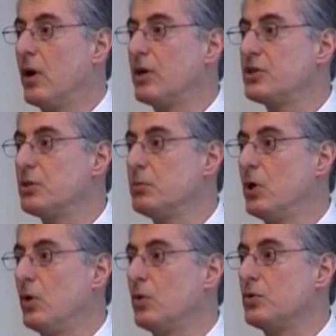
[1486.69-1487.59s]
are some
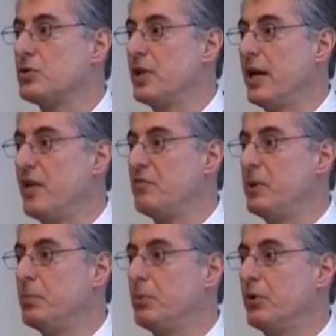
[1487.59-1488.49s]
goals that have
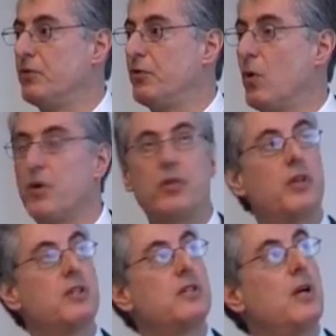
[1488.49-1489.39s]
been put forth.
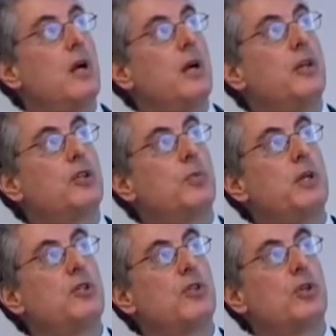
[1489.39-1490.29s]
This
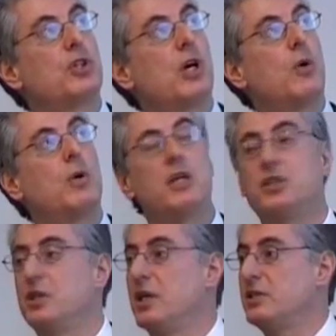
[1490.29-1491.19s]
research
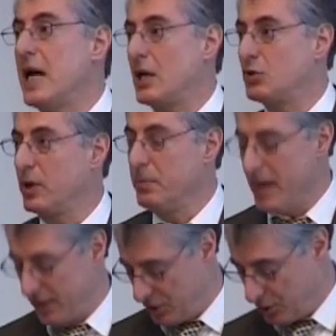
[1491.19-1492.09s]
coalition has actually
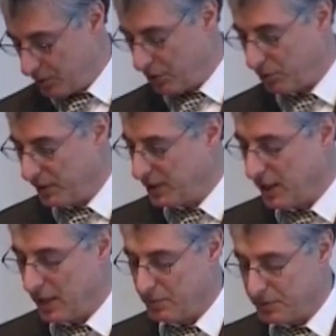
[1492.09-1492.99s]
met 2 or 3
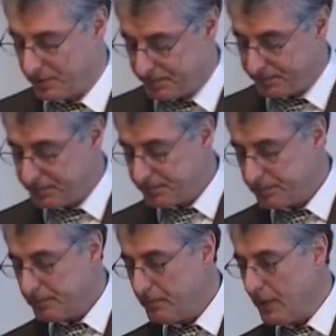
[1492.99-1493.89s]
times,
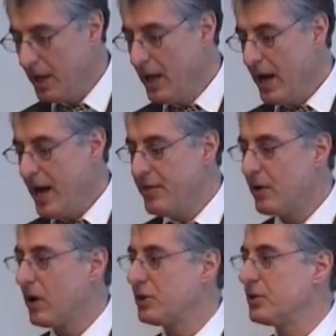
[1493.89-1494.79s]
and
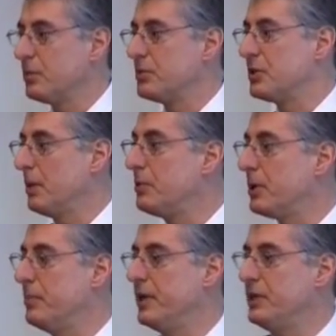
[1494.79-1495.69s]
there are some
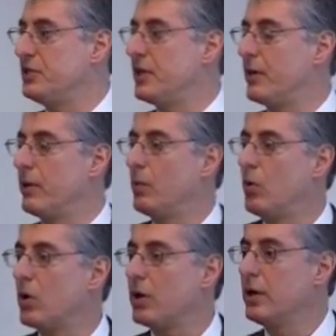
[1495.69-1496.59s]
subcommittees that are at
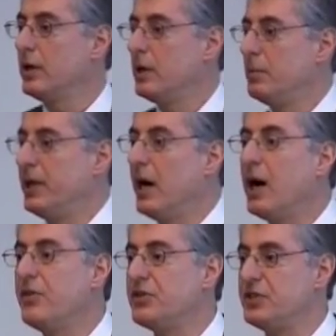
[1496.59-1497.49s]
work
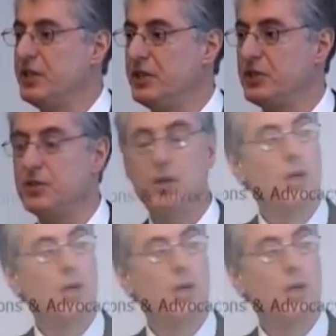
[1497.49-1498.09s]
behind the scenes